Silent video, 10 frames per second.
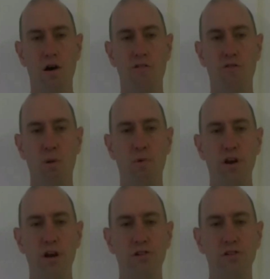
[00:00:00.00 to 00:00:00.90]
Four more
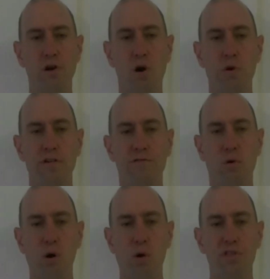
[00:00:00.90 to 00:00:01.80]
years of going
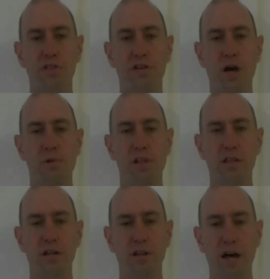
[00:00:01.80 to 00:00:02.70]
forward with
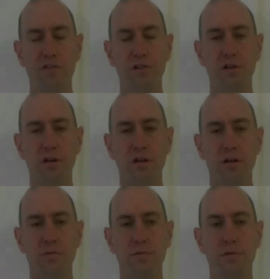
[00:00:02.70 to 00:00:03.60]
doubling the deficit again.